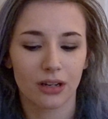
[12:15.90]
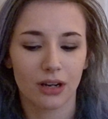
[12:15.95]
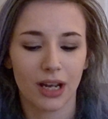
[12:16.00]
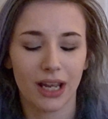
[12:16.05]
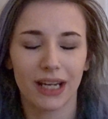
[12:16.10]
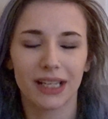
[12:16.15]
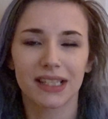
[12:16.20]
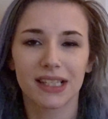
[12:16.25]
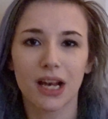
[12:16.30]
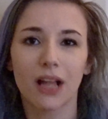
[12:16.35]

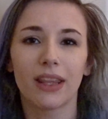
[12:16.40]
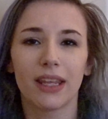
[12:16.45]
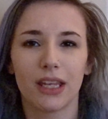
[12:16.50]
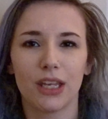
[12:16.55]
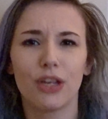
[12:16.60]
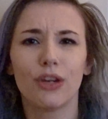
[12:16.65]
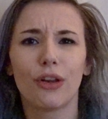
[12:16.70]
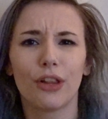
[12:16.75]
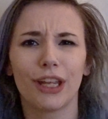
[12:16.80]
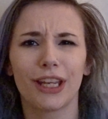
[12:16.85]
And it's not
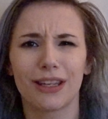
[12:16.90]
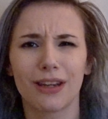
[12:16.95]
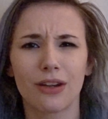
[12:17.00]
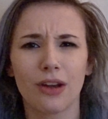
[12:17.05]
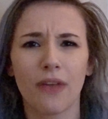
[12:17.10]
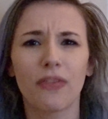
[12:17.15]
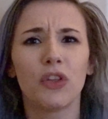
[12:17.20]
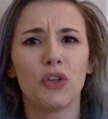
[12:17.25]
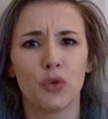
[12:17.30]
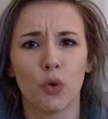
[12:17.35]
like, like
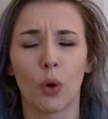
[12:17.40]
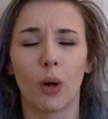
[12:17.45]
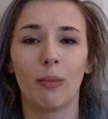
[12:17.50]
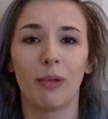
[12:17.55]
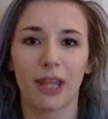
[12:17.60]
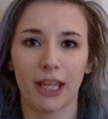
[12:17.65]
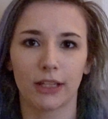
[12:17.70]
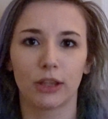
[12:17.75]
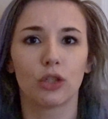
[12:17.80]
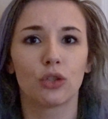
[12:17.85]
not the door,
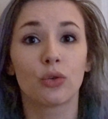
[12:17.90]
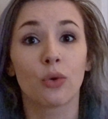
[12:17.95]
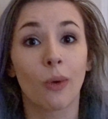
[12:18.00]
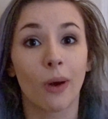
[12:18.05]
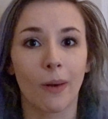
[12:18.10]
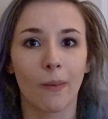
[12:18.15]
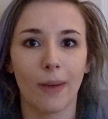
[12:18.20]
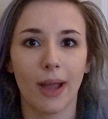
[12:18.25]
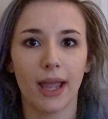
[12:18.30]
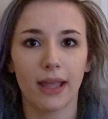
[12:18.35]
but like the
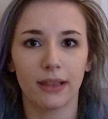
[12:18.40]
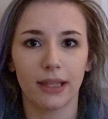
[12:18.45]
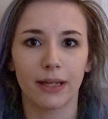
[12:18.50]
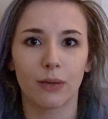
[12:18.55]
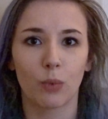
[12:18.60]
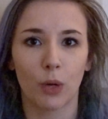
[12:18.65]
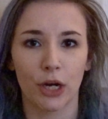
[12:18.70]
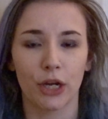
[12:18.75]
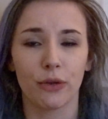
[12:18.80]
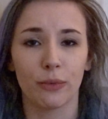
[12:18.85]
doorway,
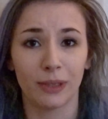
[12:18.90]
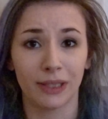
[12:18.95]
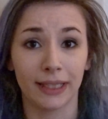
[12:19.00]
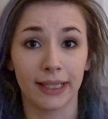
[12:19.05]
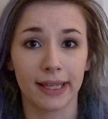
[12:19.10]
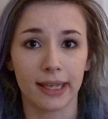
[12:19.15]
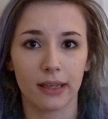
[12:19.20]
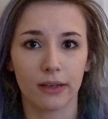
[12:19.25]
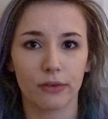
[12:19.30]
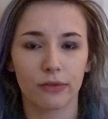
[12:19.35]
like where you would
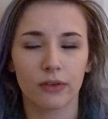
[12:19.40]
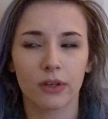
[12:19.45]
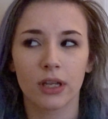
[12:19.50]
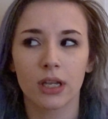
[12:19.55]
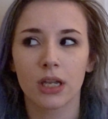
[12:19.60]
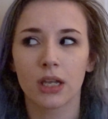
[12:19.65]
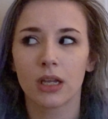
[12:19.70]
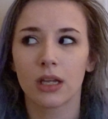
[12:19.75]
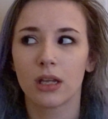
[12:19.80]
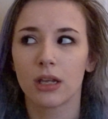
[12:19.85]
leave.
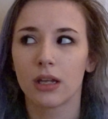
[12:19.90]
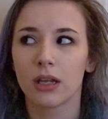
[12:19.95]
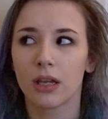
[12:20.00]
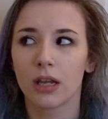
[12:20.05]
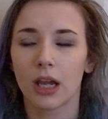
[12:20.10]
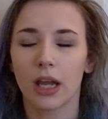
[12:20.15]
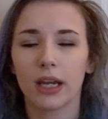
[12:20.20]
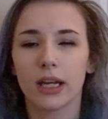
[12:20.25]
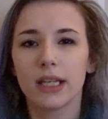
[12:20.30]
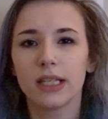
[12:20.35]

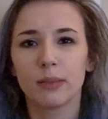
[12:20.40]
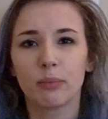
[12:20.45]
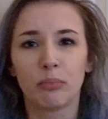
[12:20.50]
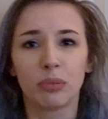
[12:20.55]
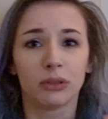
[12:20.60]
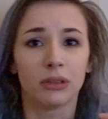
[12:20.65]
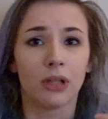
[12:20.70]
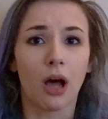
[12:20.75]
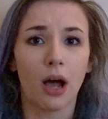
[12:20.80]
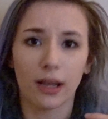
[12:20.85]
And he's
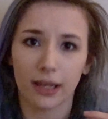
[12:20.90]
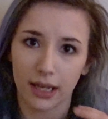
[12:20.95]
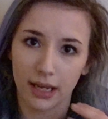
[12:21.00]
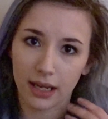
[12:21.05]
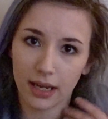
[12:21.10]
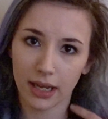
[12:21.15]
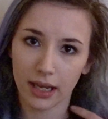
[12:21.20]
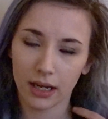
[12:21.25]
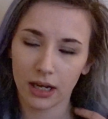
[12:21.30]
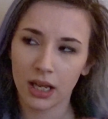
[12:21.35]

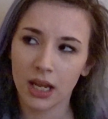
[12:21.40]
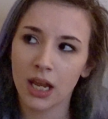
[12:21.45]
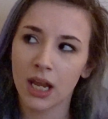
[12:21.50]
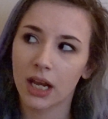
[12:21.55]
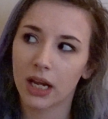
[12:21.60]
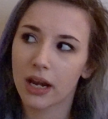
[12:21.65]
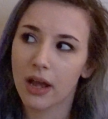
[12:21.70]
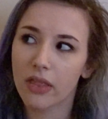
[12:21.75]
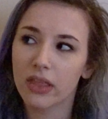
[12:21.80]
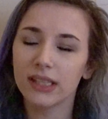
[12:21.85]
blocking it.
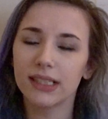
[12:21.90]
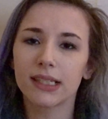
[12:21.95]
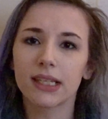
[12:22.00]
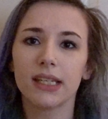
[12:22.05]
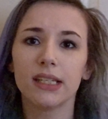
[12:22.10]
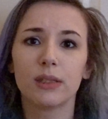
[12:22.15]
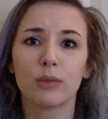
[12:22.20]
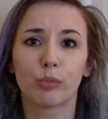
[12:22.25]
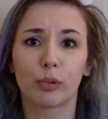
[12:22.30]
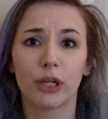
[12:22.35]
Now this
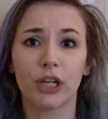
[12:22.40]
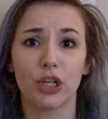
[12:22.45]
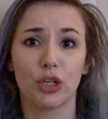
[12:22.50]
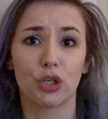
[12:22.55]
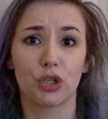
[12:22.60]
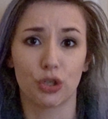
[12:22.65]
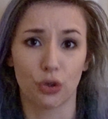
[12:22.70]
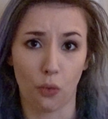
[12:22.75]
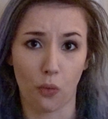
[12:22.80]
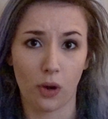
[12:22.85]
kid's pretty
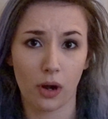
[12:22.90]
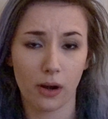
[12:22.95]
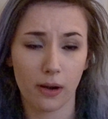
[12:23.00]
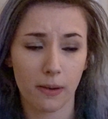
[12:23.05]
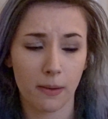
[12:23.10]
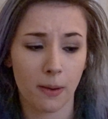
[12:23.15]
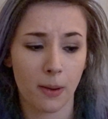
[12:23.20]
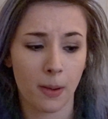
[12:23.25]
short.